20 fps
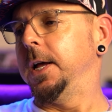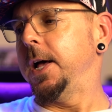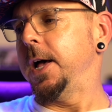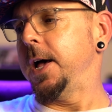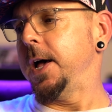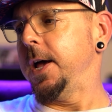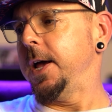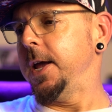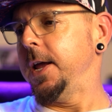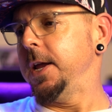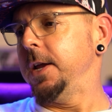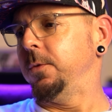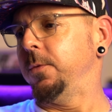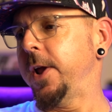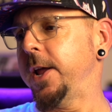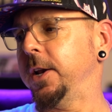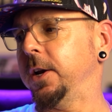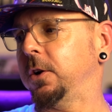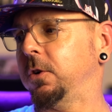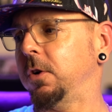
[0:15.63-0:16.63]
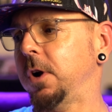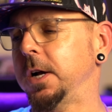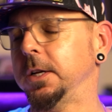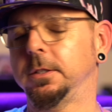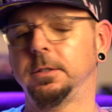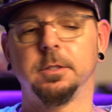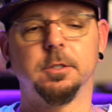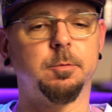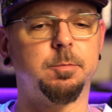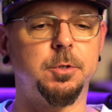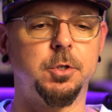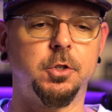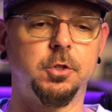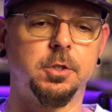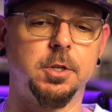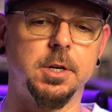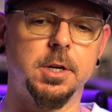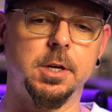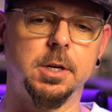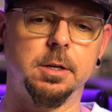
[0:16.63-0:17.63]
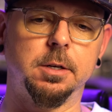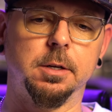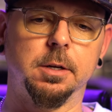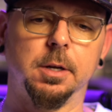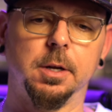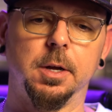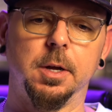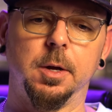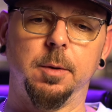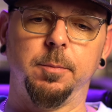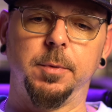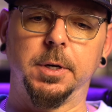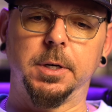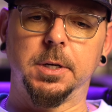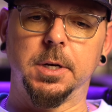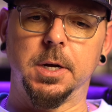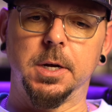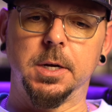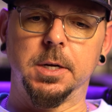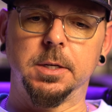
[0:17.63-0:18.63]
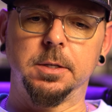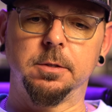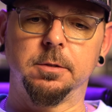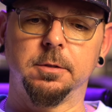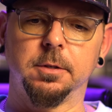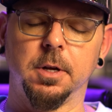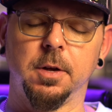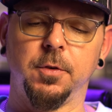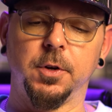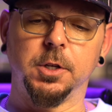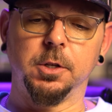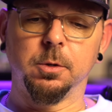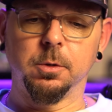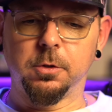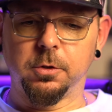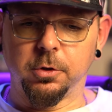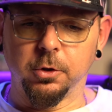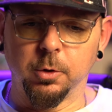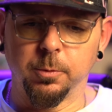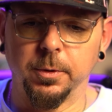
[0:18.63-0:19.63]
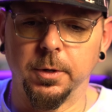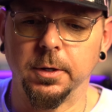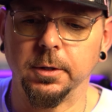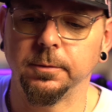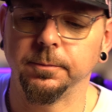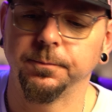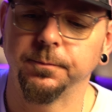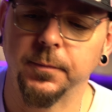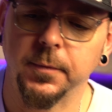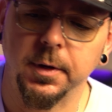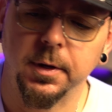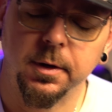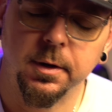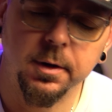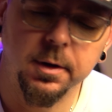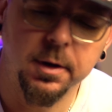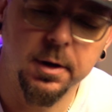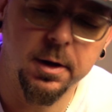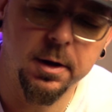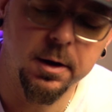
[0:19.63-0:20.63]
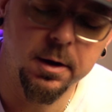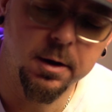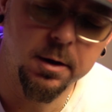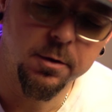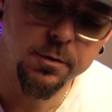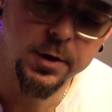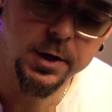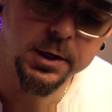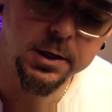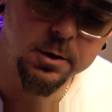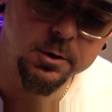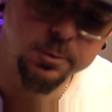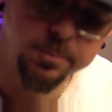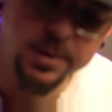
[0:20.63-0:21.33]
I ran across this machine because of a YouTuber that goes